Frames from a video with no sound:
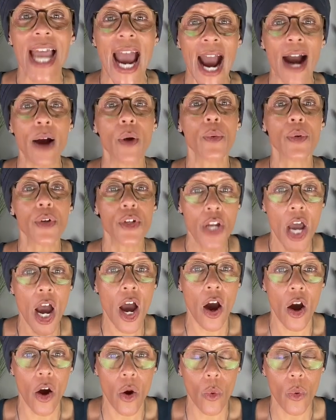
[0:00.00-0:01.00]
now
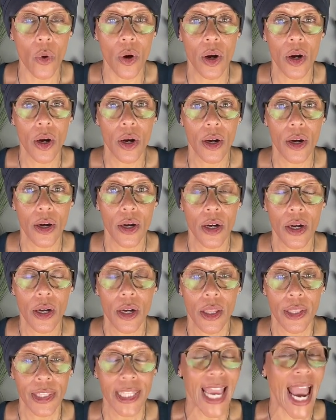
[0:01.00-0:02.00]
know
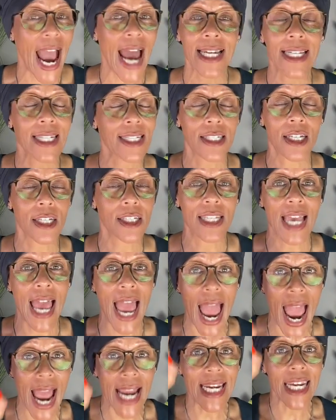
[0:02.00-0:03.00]
the answer
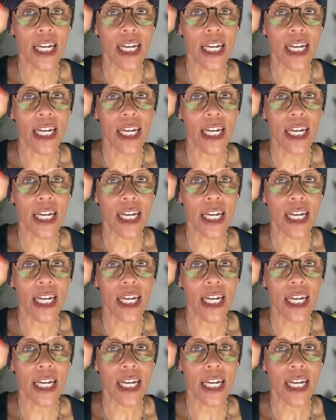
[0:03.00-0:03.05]
to